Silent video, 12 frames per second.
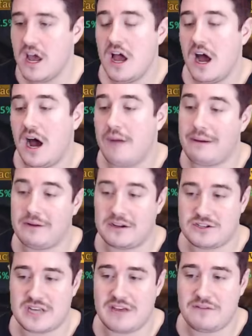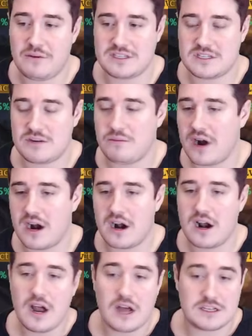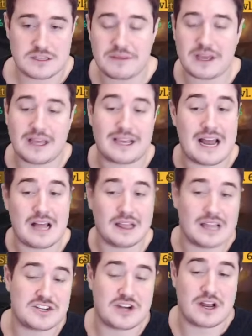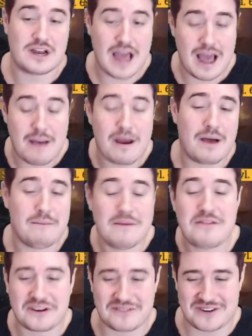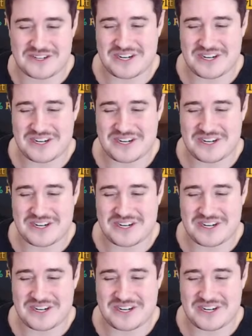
um, I would also say if you want somewhere uh, something like an alleged an uh, mythic version,